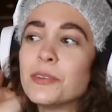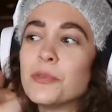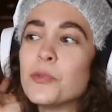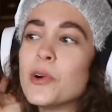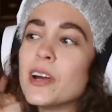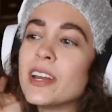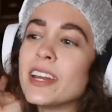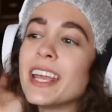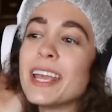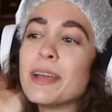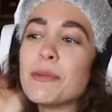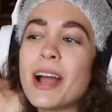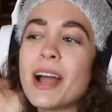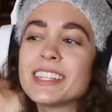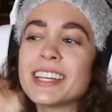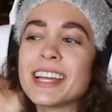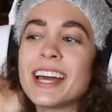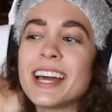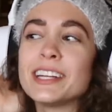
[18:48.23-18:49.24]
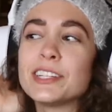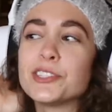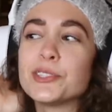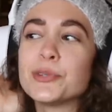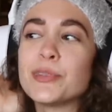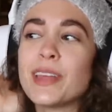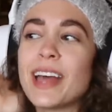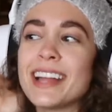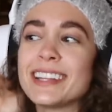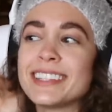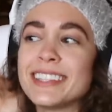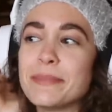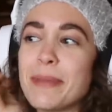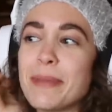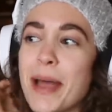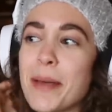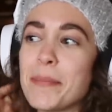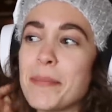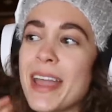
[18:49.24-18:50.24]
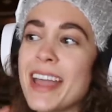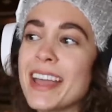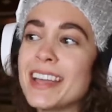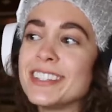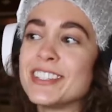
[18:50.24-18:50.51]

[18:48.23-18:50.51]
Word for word: Woody, why'd you gotta do that to my man